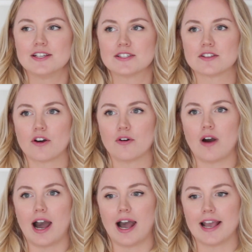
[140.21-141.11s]

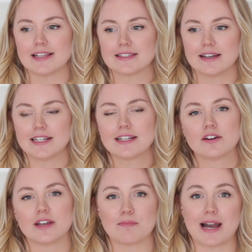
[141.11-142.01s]
So I started
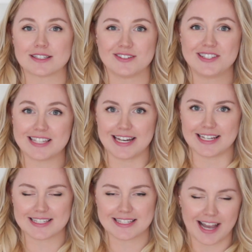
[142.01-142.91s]
going back to
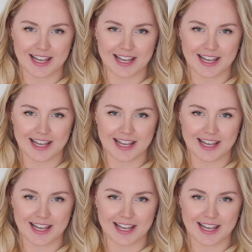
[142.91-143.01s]
tennis.